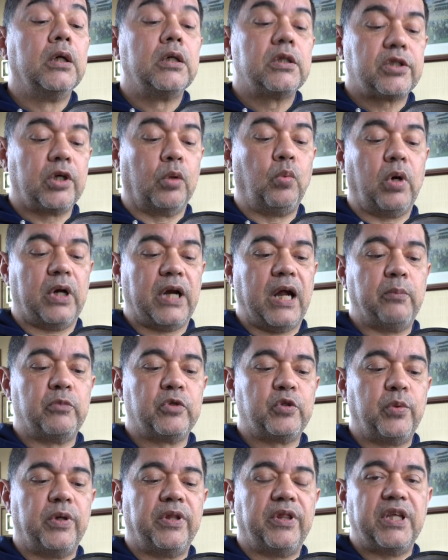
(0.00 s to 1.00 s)
So what
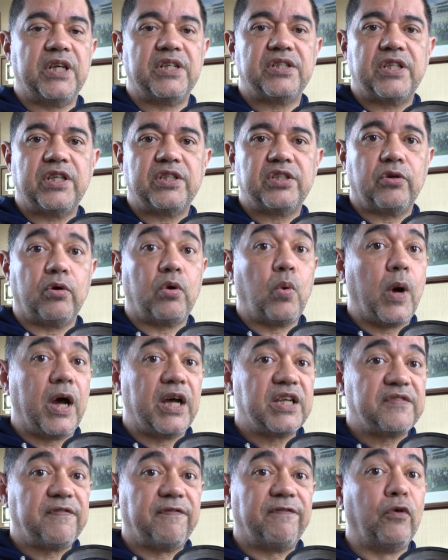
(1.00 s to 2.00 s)
happens with this? This
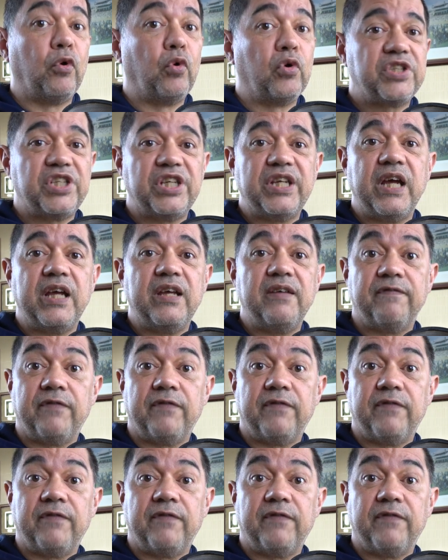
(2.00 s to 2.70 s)
requires 48